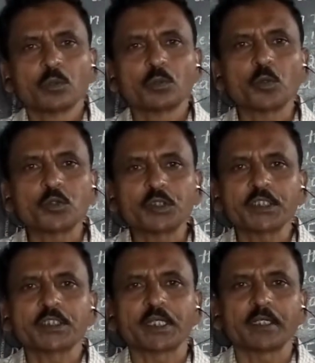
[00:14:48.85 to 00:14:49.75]

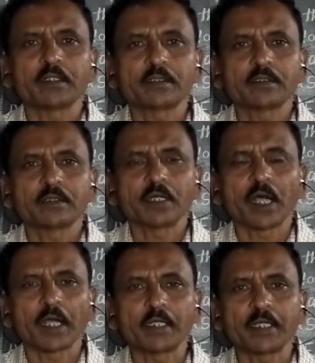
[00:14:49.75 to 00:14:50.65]
position
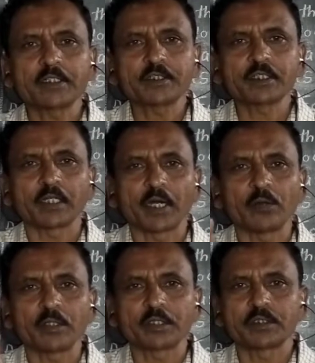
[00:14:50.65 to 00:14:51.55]
against the
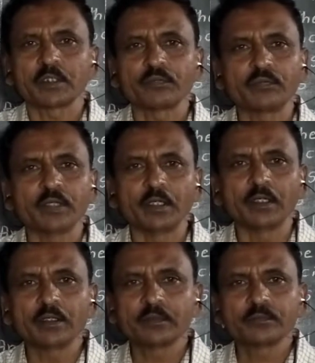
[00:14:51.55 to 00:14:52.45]
gravitational field